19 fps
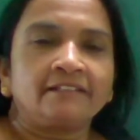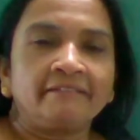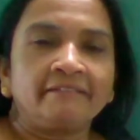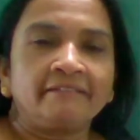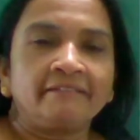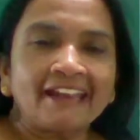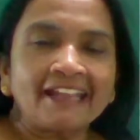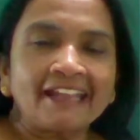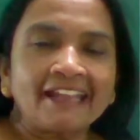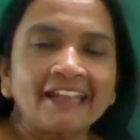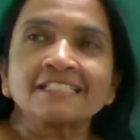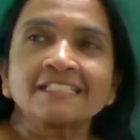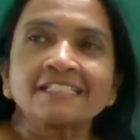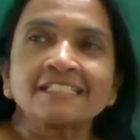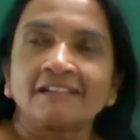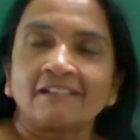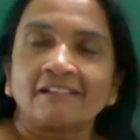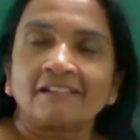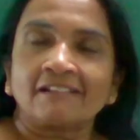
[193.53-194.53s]
dress,
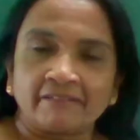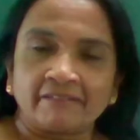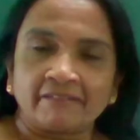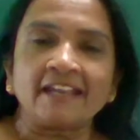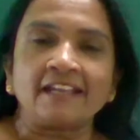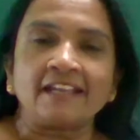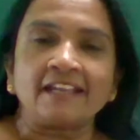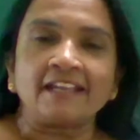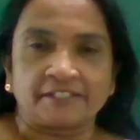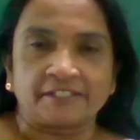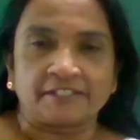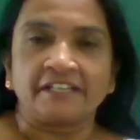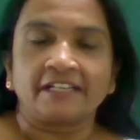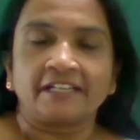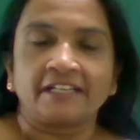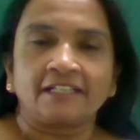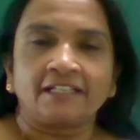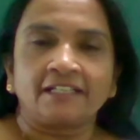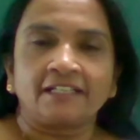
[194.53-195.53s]
dressed.
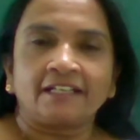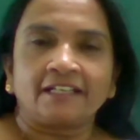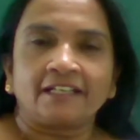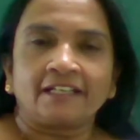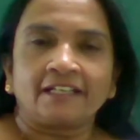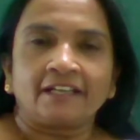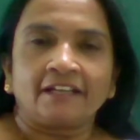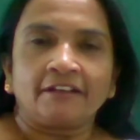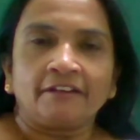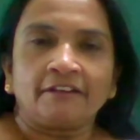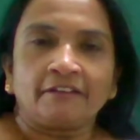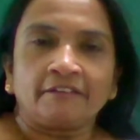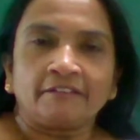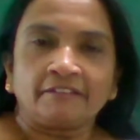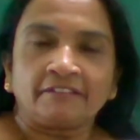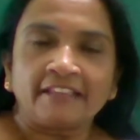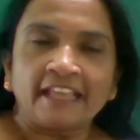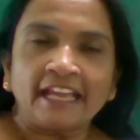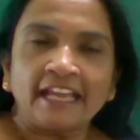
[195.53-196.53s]

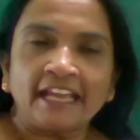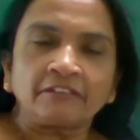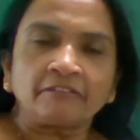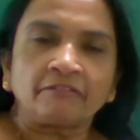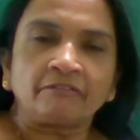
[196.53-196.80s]
That